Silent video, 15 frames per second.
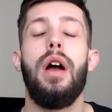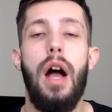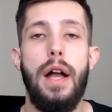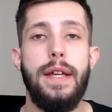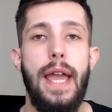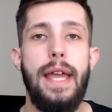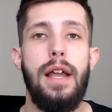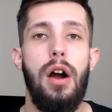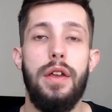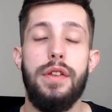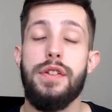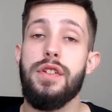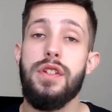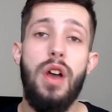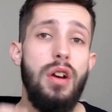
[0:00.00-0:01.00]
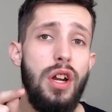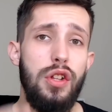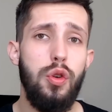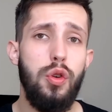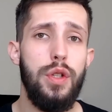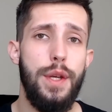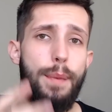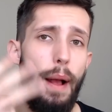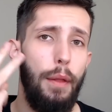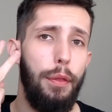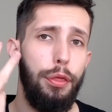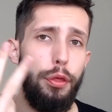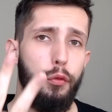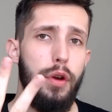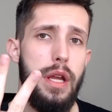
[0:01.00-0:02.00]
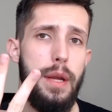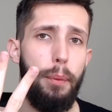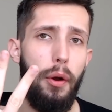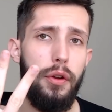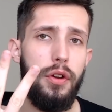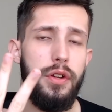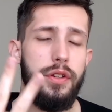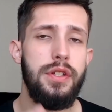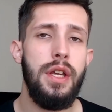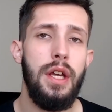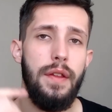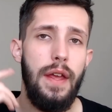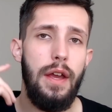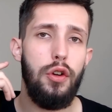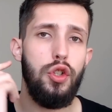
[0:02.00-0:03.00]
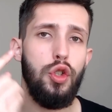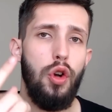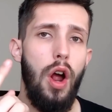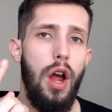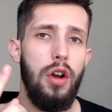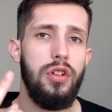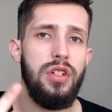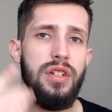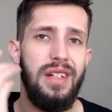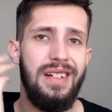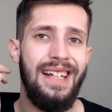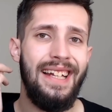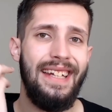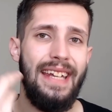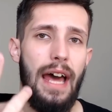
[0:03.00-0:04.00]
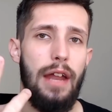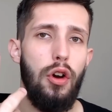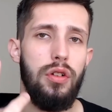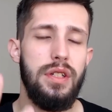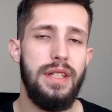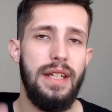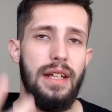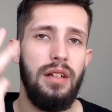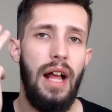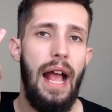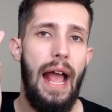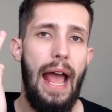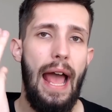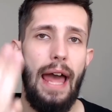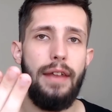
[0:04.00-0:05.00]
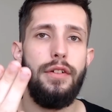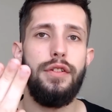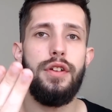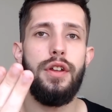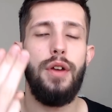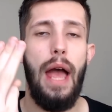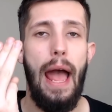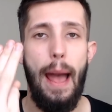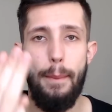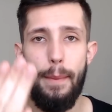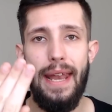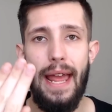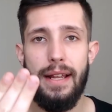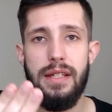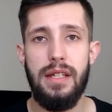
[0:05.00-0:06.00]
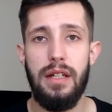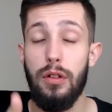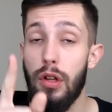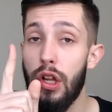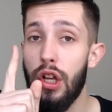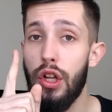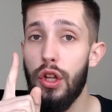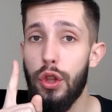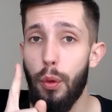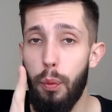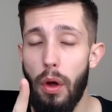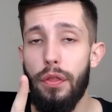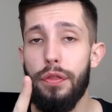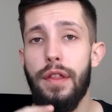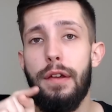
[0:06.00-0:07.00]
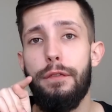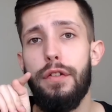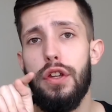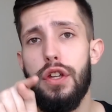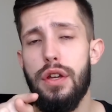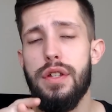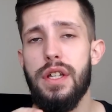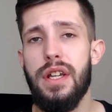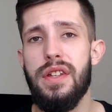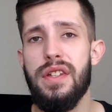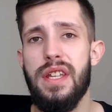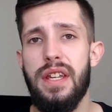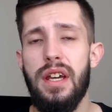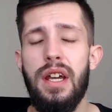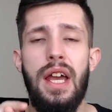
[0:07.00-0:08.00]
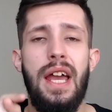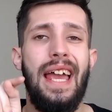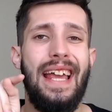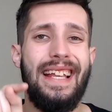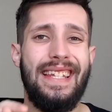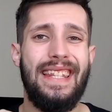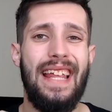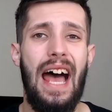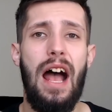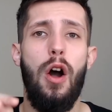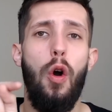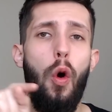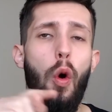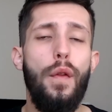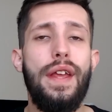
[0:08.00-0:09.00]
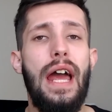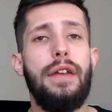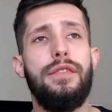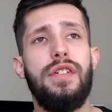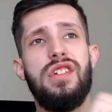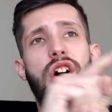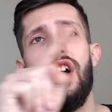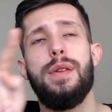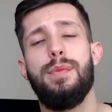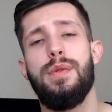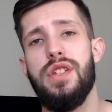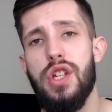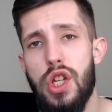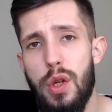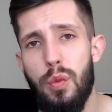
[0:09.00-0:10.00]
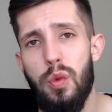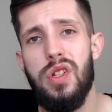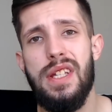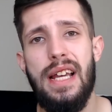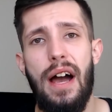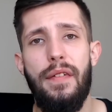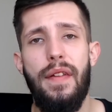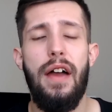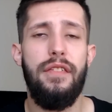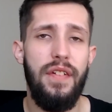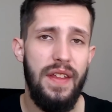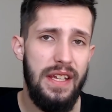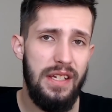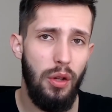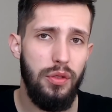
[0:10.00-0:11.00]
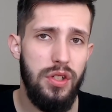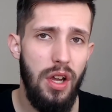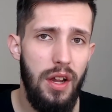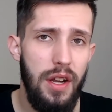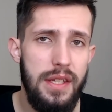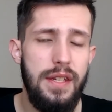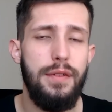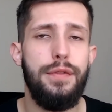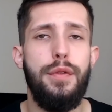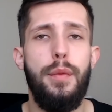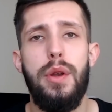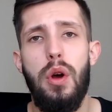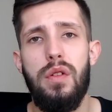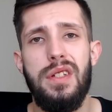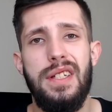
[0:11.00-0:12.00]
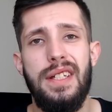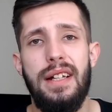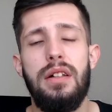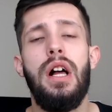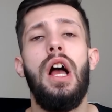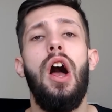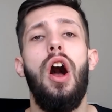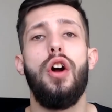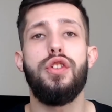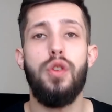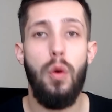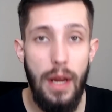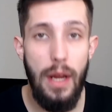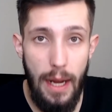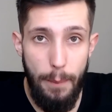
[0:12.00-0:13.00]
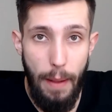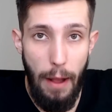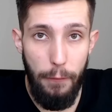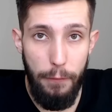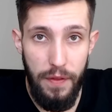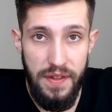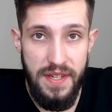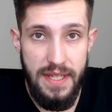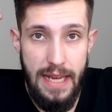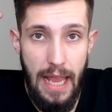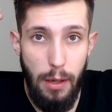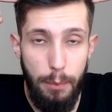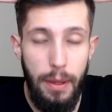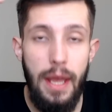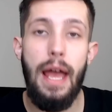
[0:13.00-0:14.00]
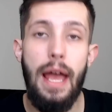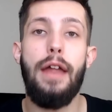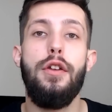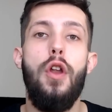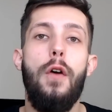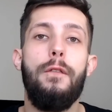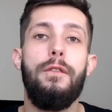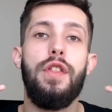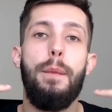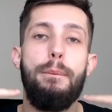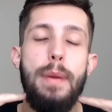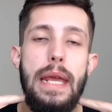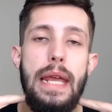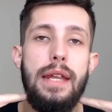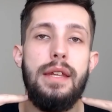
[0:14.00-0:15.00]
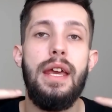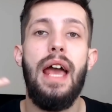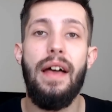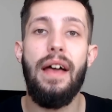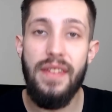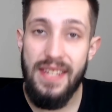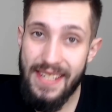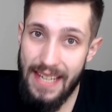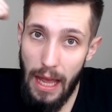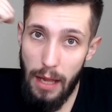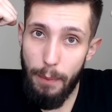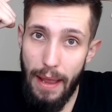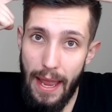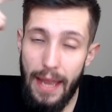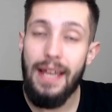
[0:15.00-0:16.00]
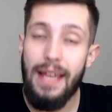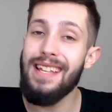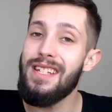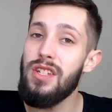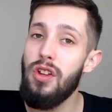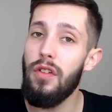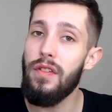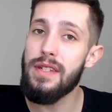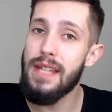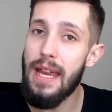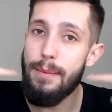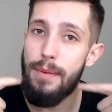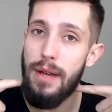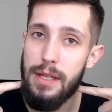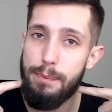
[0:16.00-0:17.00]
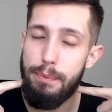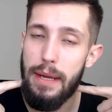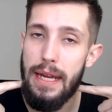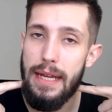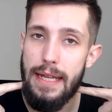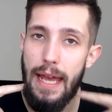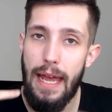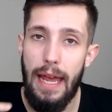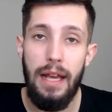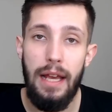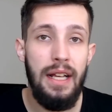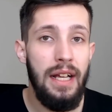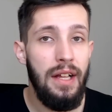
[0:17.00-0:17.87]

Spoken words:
Okay guys, so I'm going to talk to you about three products. They are Trioxidil, Nanoxidil, and Aminexil. The one thing for you to consider is that all the advertisements that you will see out there for these alternatives for minoxidil are talking about for the scalp and not for the beard, and the scalp hair is not the same as beard hair.